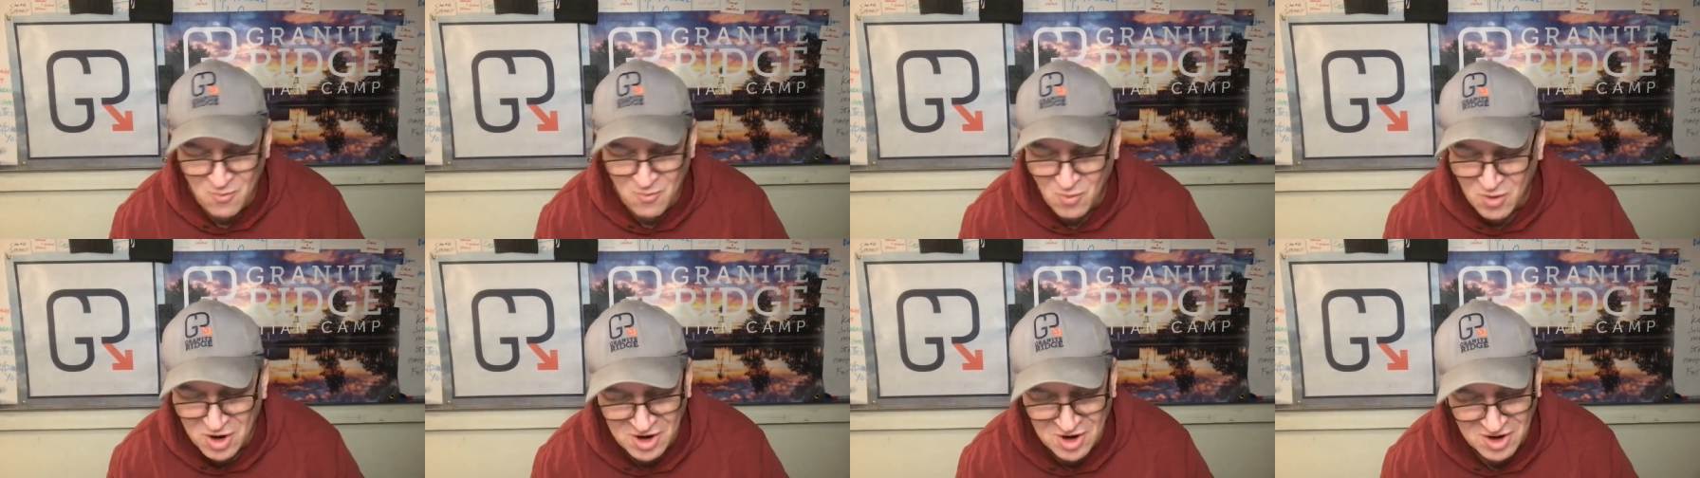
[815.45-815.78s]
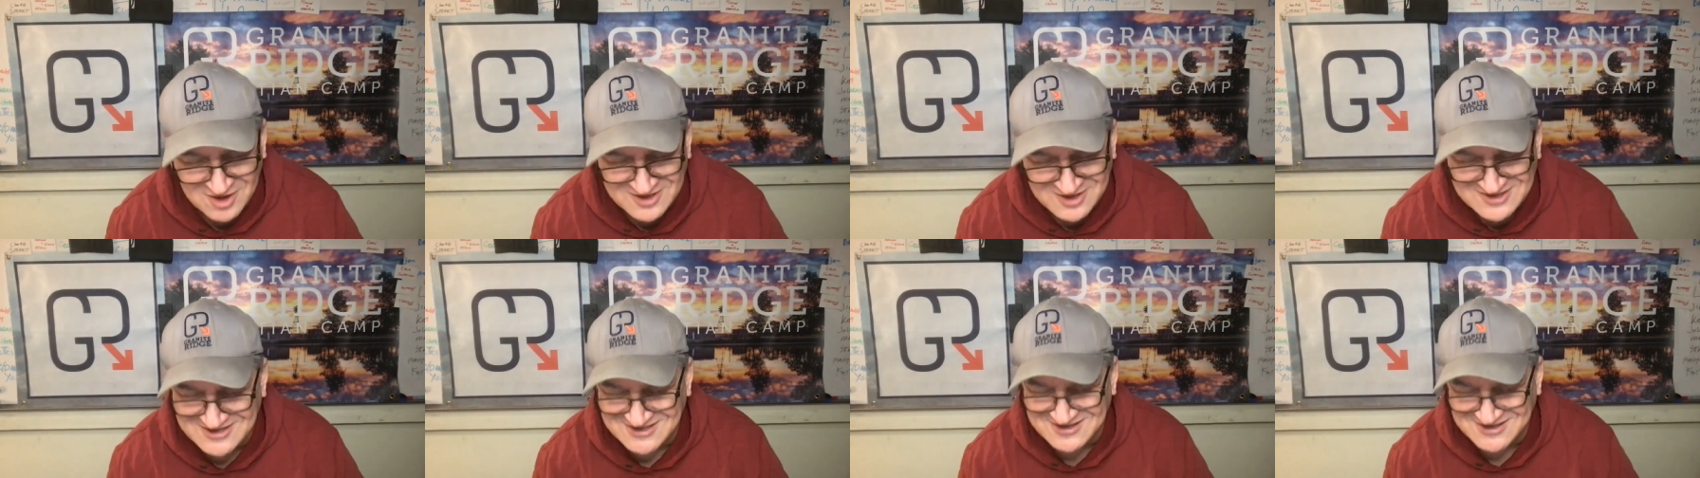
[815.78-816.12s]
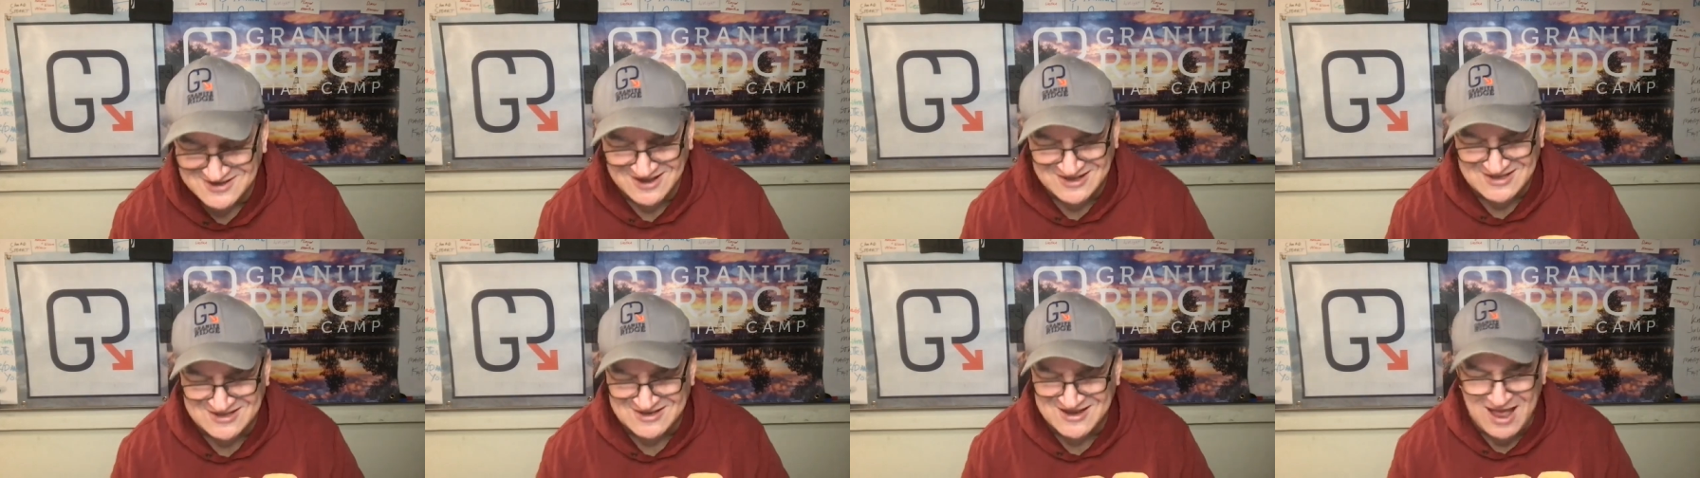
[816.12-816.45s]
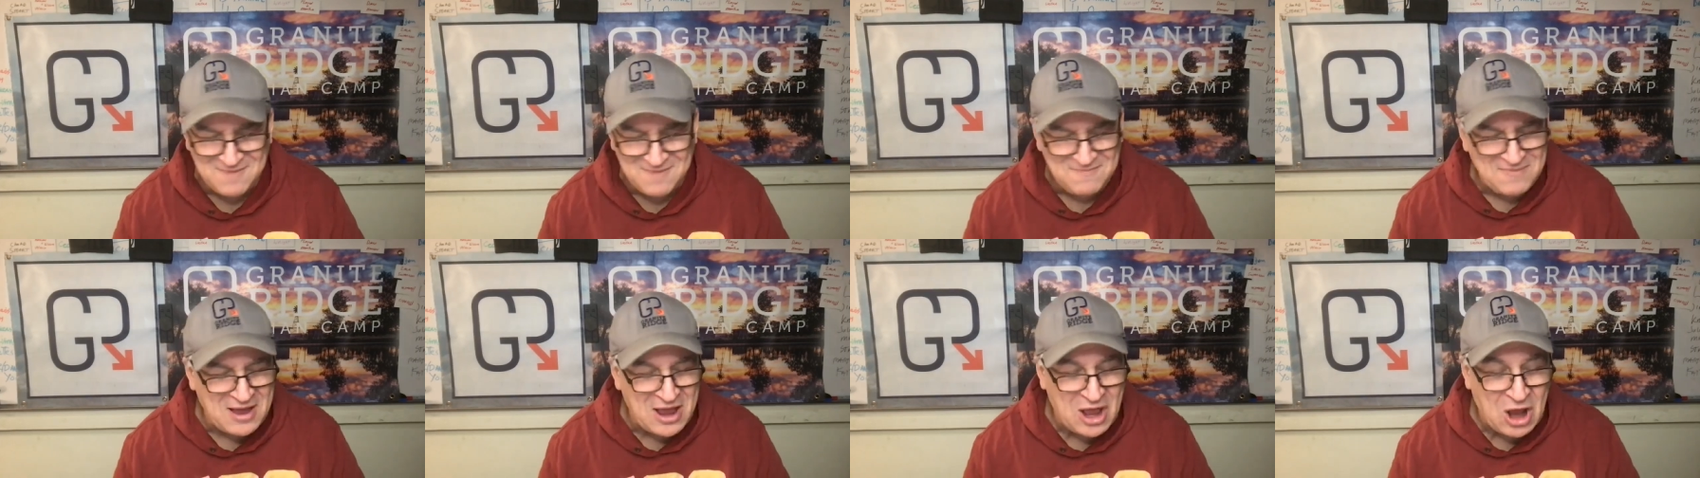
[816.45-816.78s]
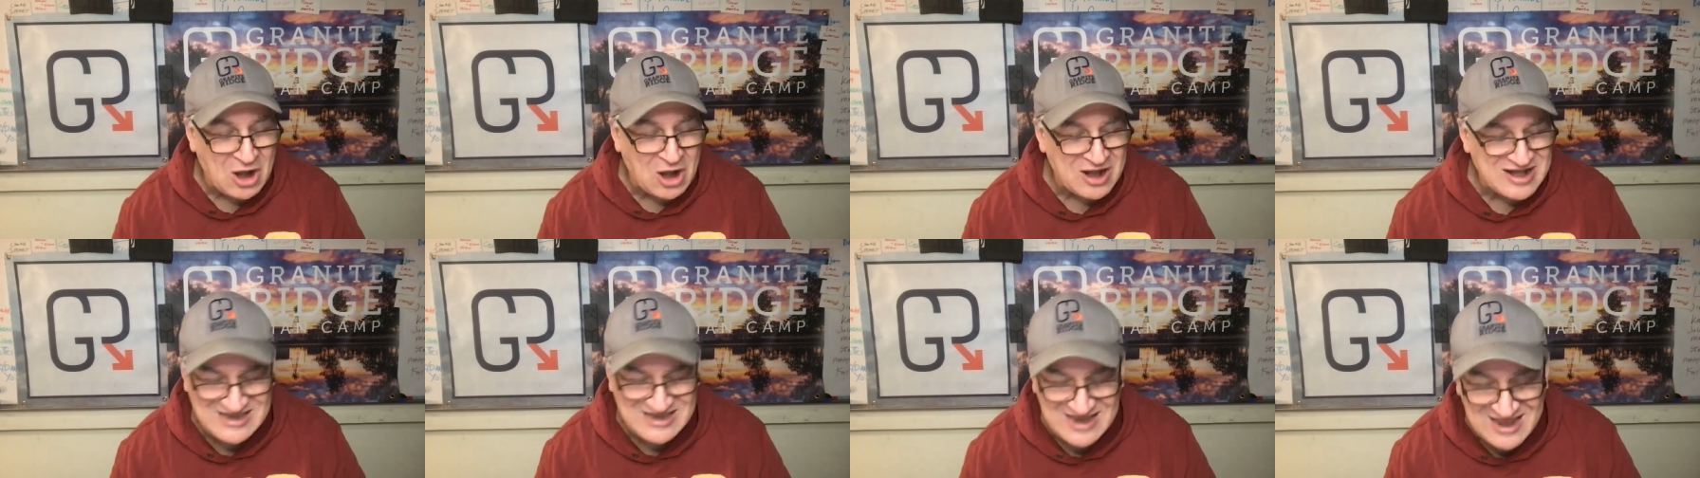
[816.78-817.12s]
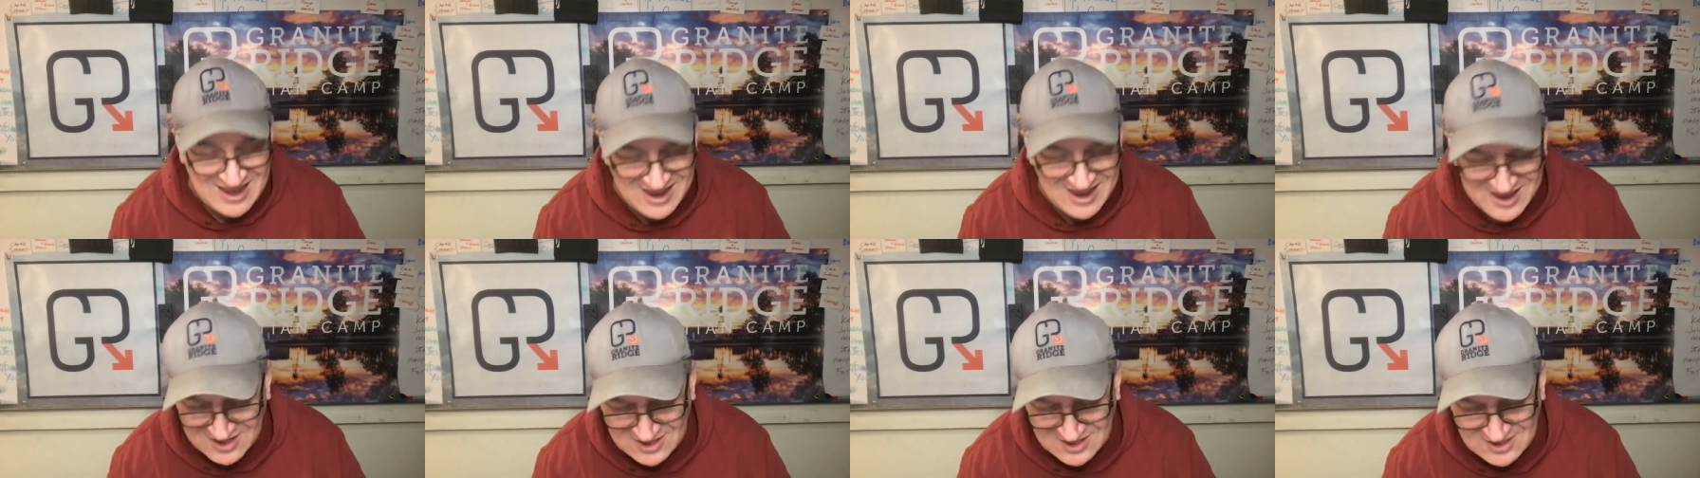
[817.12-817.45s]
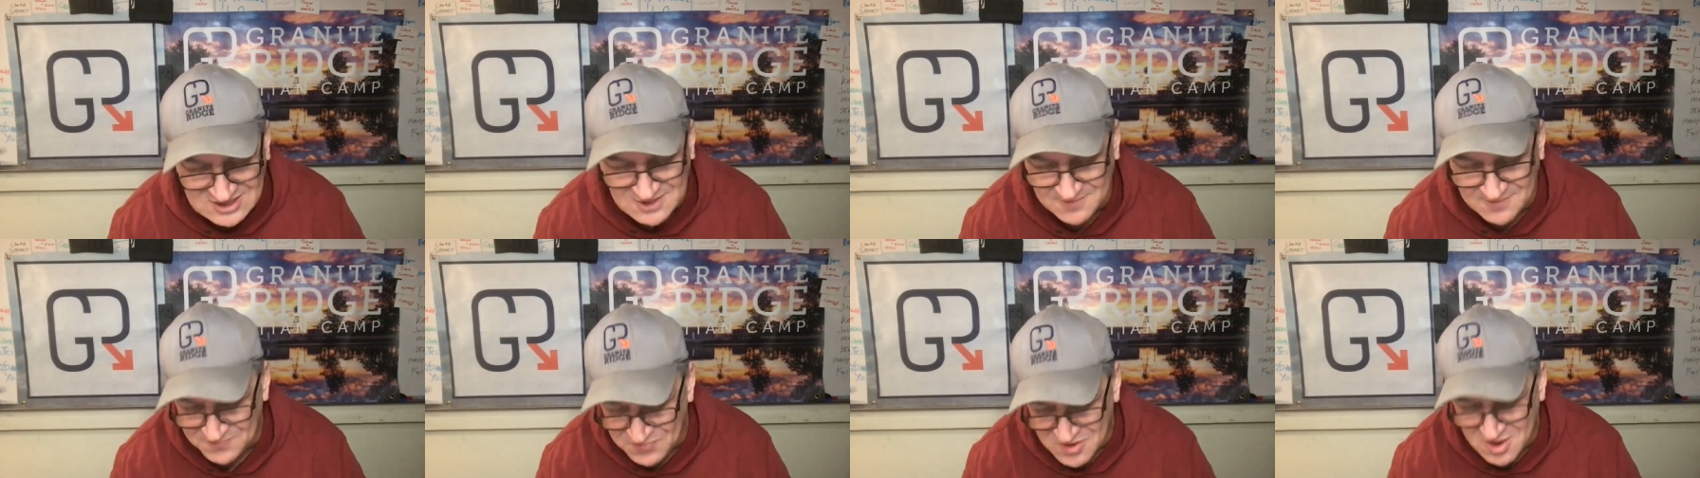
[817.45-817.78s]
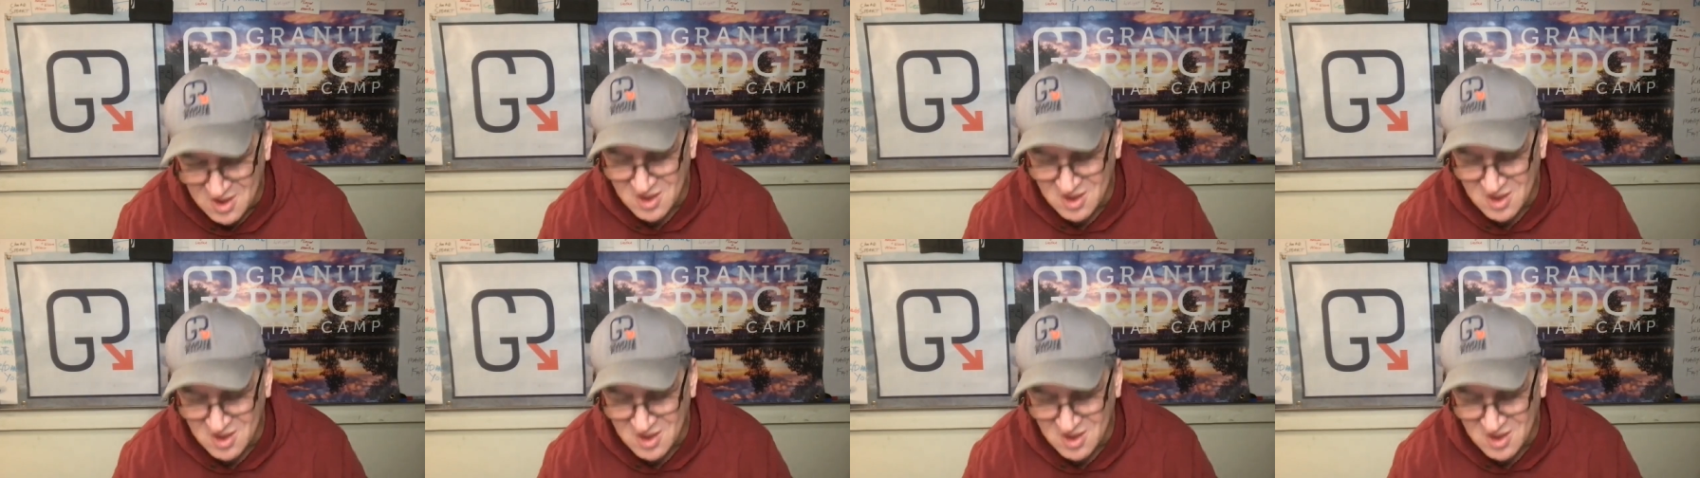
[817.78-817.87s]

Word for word: words, it's not by our deeds,